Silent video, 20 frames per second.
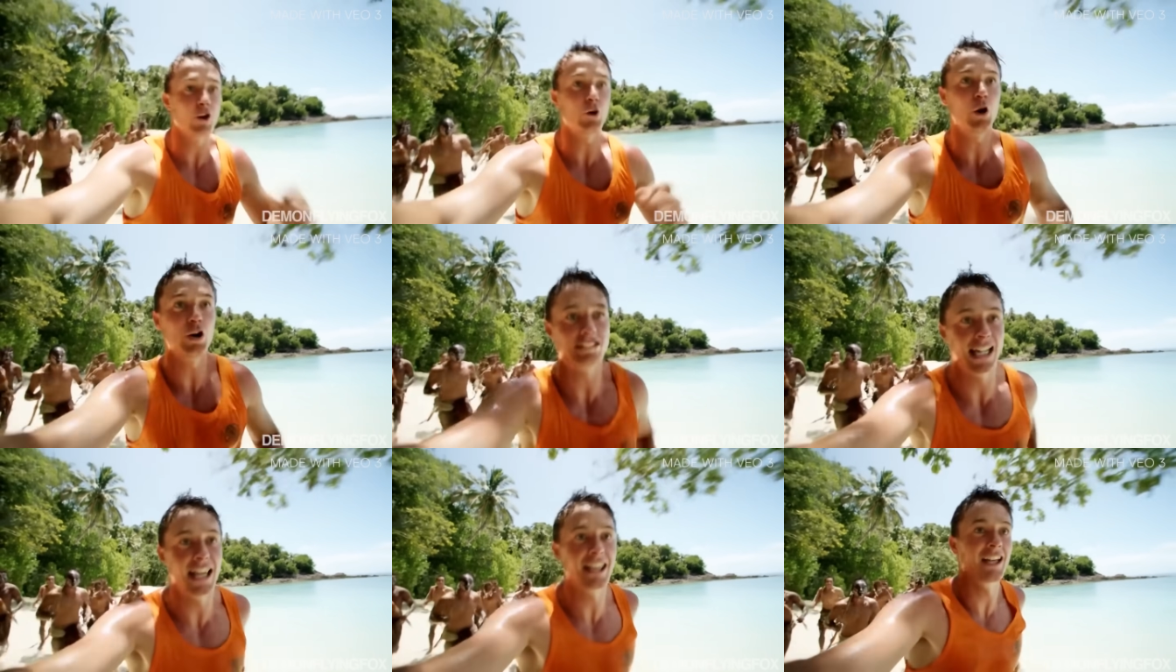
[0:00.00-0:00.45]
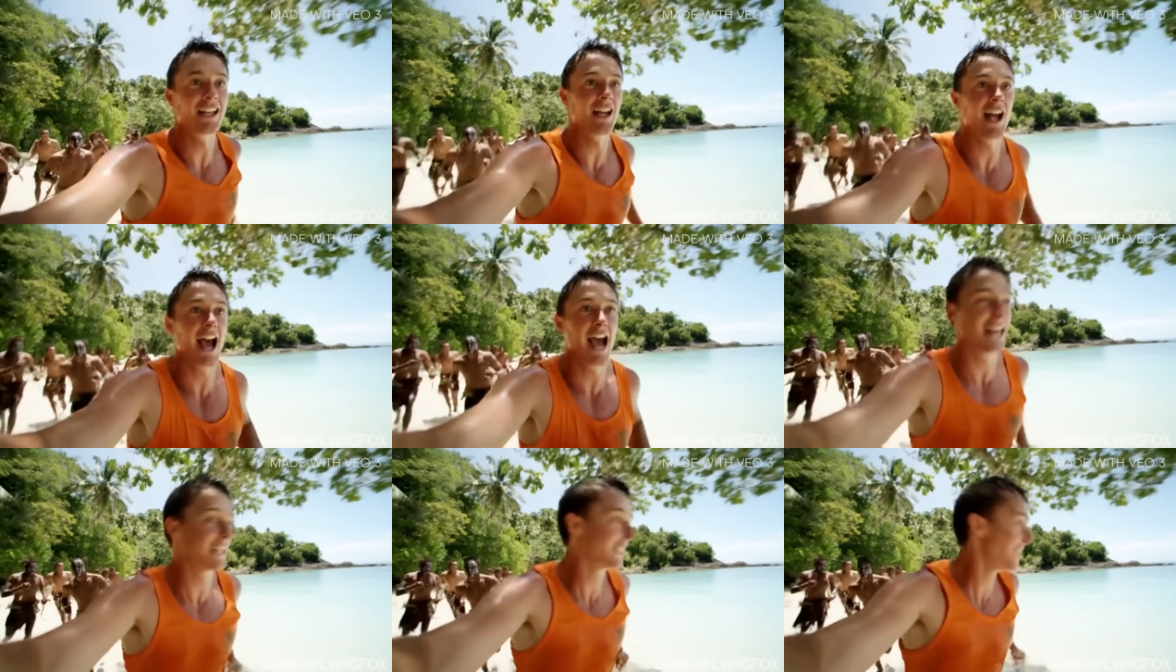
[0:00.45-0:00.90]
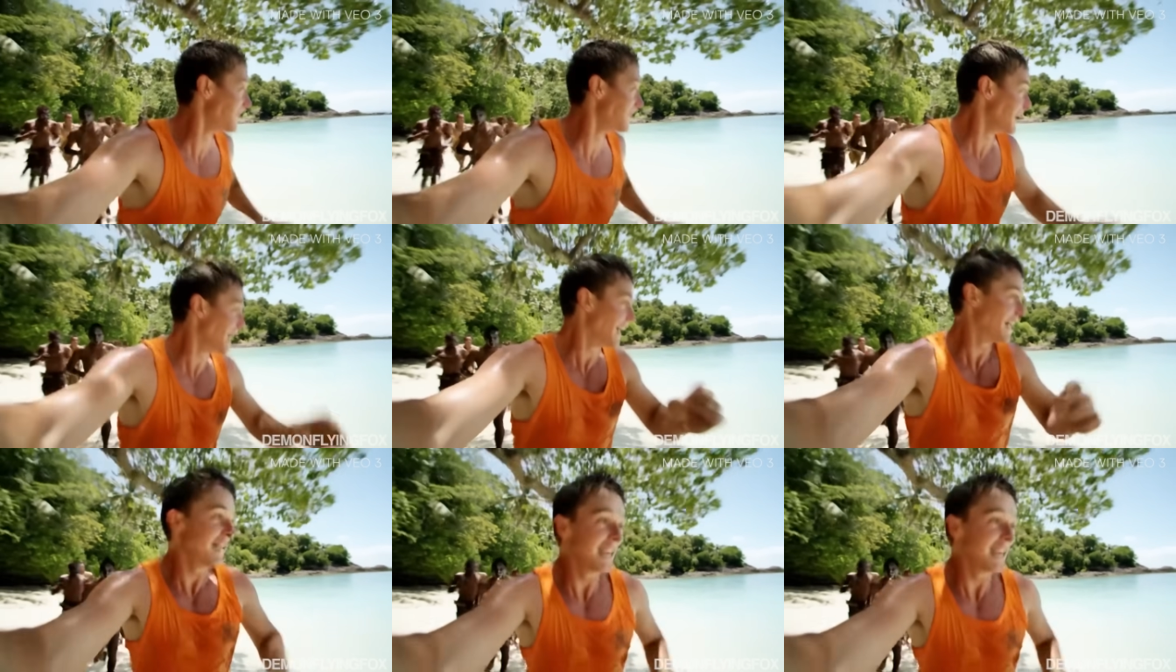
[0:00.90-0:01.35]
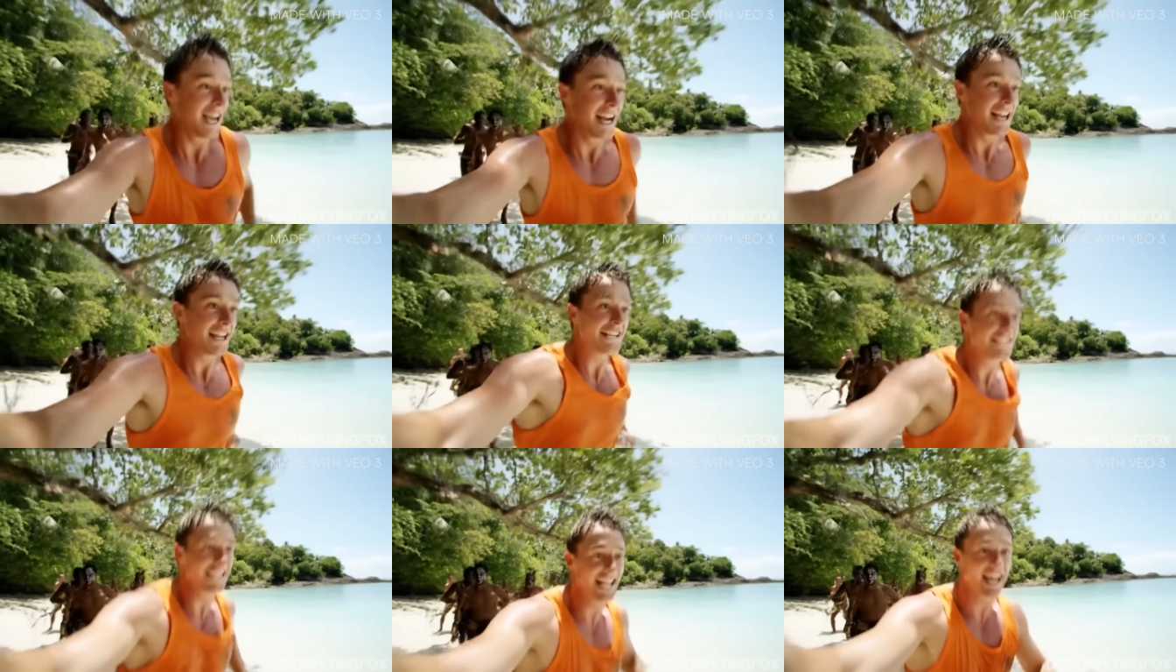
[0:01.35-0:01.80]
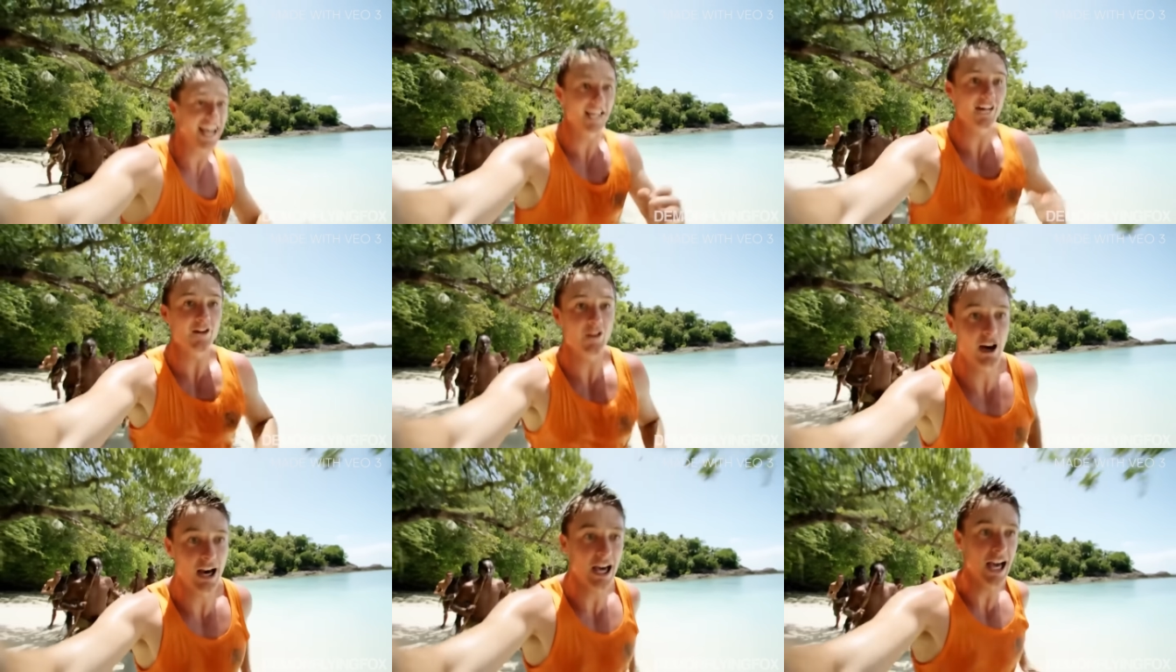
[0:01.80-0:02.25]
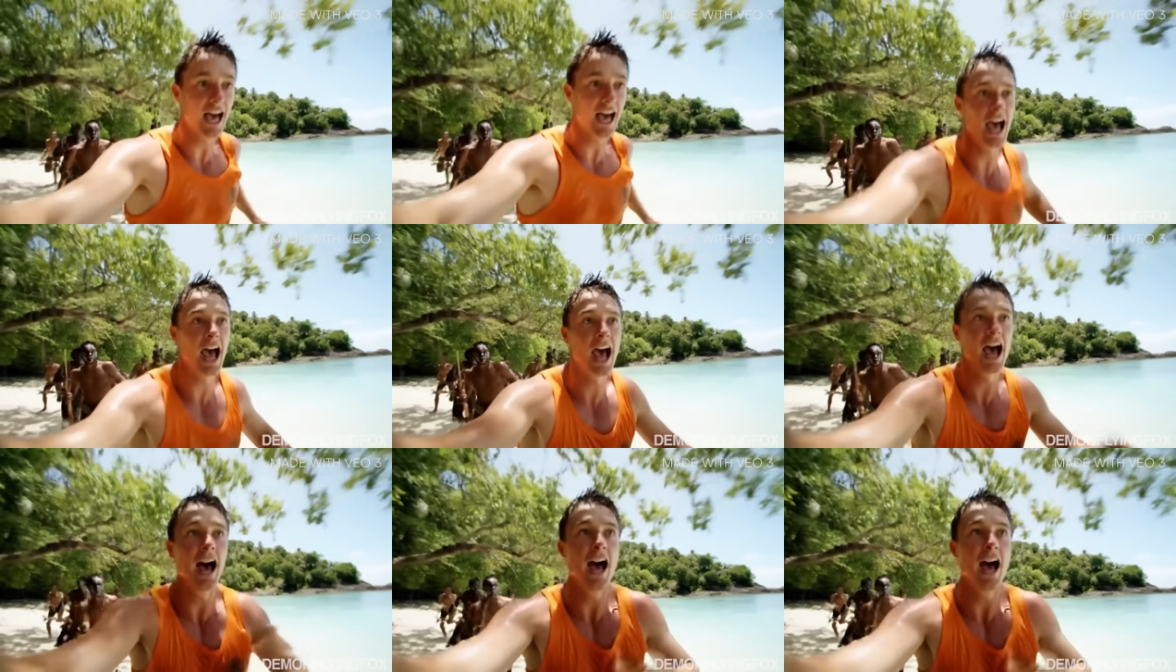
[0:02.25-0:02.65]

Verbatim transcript: on North Sentinel Island, day three.